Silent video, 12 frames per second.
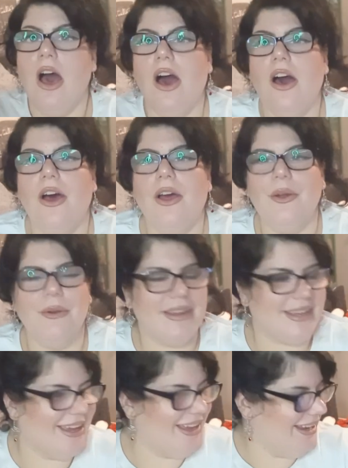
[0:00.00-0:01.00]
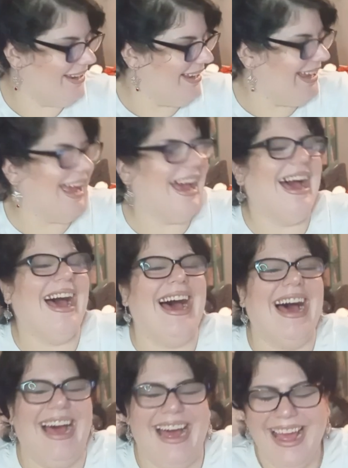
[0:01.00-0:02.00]
Oh,
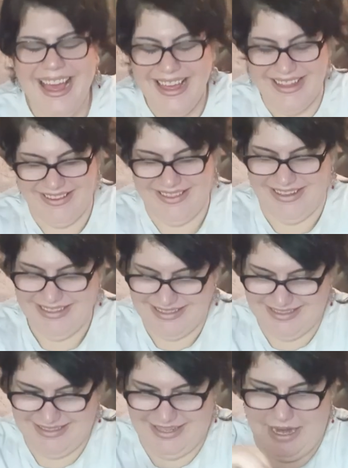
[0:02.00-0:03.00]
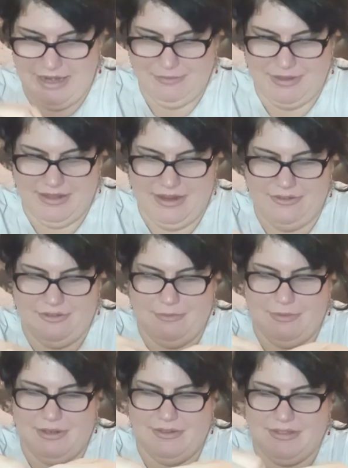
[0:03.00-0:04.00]
that scared me there for a
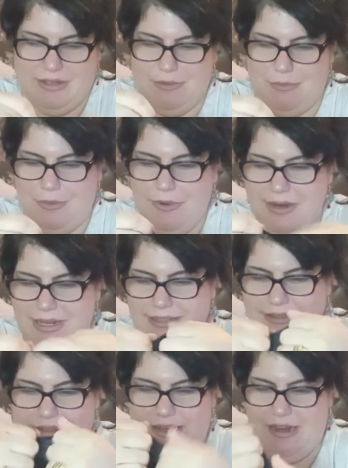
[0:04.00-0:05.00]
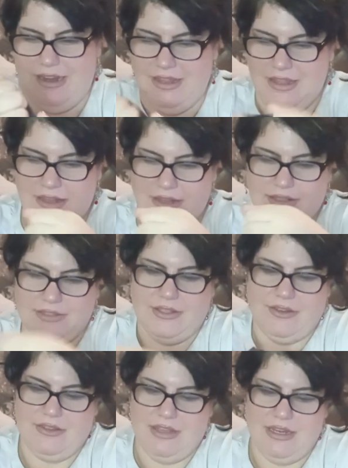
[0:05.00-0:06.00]
minute. I was like, what is that?
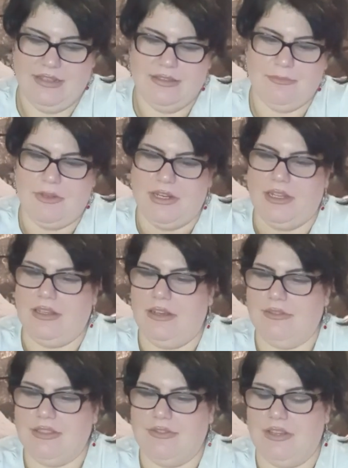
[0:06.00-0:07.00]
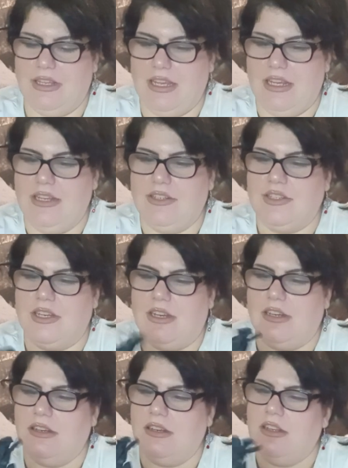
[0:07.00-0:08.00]
So these are my gloves for the
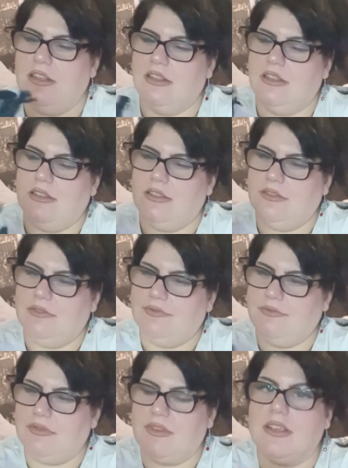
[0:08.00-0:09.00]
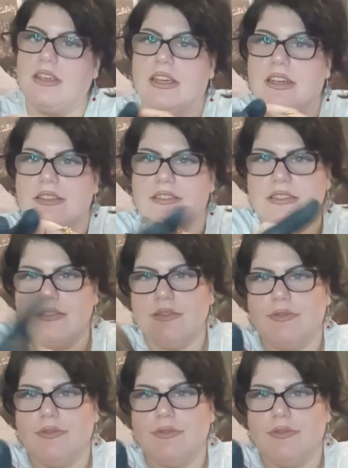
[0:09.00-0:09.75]
kitchen. Because